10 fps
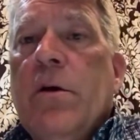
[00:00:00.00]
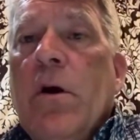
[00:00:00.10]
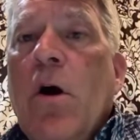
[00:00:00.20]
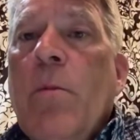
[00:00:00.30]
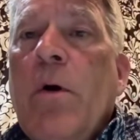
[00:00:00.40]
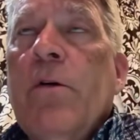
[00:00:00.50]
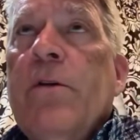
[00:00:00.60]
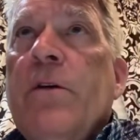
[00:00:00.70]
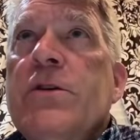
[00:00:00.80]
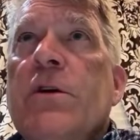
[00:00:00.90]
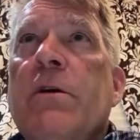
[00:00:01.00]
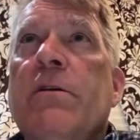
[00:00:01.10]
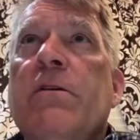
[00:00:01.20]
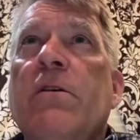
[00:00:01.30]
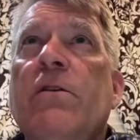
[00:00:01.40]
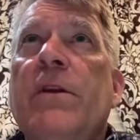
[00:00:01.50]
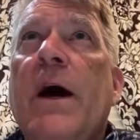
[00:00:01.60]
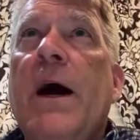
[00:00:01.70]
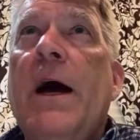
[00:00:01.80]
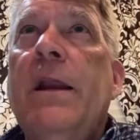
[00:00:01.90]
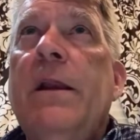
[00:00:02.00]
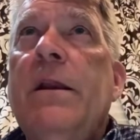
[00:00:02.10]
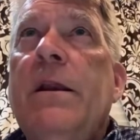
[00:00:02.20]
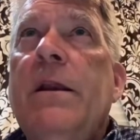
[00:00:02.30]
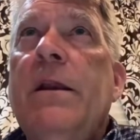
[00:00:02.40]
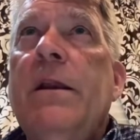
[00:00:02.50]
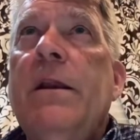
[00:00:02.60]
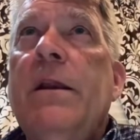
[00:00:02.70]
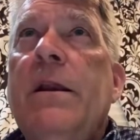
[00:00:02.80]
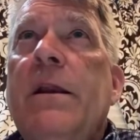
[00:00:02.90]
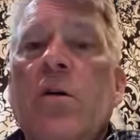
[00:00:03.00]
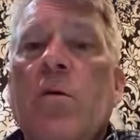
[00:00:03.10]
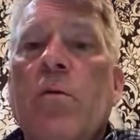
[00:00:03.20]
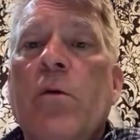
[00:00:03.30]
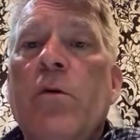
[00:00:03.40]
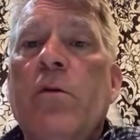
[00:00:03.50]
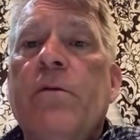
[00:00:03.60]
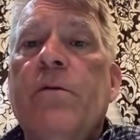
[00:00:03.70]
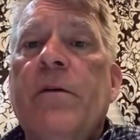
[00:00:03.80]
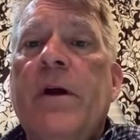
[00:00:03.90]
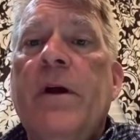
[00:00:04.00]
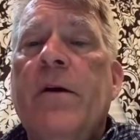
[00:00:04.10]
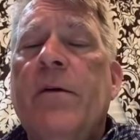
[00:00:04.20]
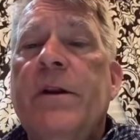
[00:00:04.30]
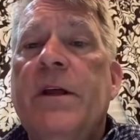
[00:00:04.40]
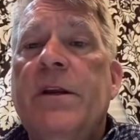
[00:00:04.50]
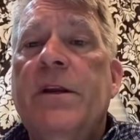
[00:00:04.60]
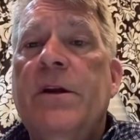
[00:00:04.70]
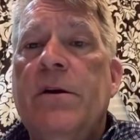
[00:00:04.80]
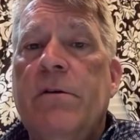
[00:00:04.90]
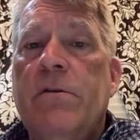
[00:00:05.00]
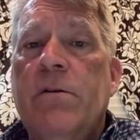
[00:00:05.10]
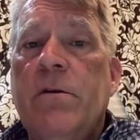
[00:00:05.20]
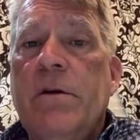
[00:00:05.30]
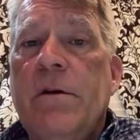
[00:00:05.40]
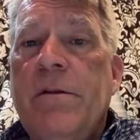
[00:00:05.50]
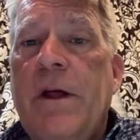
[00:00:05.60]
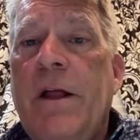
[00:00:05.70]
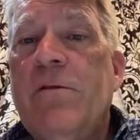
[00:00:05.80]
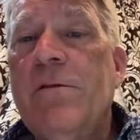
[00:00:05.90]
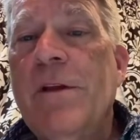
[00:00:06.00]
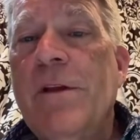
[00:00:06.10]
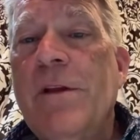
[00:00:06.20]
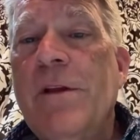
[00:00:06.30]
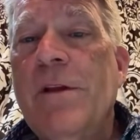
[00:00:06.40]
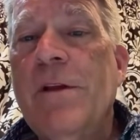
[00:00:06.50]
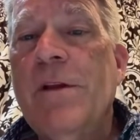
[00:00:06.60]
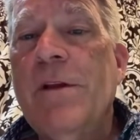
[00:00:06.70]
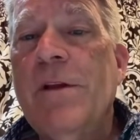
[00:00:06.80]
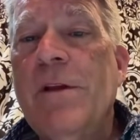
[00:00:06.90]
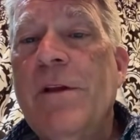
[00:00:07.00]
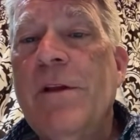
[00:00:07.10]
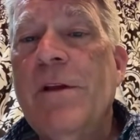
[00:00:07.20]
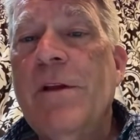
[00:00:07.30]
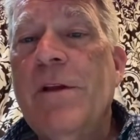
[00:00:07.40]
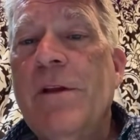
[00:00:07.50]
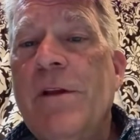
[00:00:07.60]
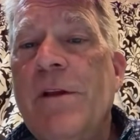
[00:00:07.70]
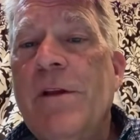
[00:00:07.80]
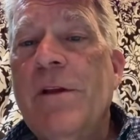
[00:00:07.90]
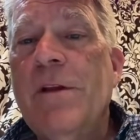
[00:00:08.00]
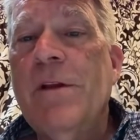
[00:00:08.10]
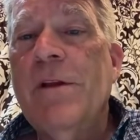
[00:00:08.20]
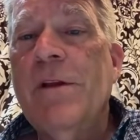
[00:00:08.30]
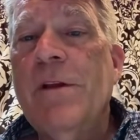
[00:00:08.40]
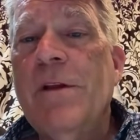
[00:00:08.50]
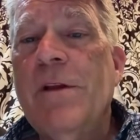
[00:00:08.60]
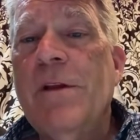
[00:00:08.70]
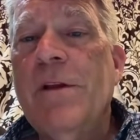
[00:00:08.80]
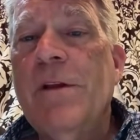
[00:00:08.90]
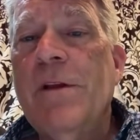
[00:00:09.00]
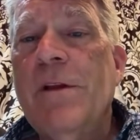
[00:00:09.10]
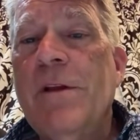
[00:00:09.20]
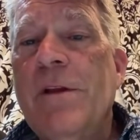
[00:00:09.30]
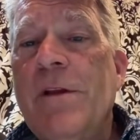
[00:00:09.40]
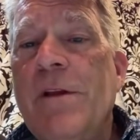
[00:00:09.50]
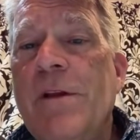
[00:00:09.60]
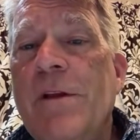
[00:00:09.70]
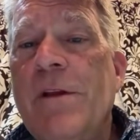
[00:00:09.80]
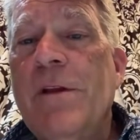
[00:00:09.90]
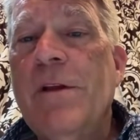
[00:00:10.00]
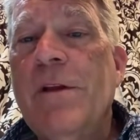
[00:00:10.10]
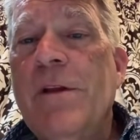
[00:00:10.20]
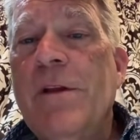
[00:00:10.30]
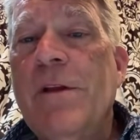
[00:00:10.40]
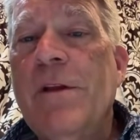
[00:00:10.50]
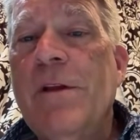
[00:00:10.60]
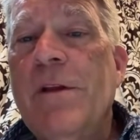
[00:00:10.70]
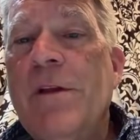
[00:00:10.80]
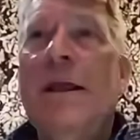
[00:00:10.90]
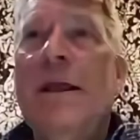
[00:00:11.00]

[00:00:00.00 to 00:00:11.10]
your homeowner's insurance is not to replace your roof every 10 years. That's not what it is for. But it seems that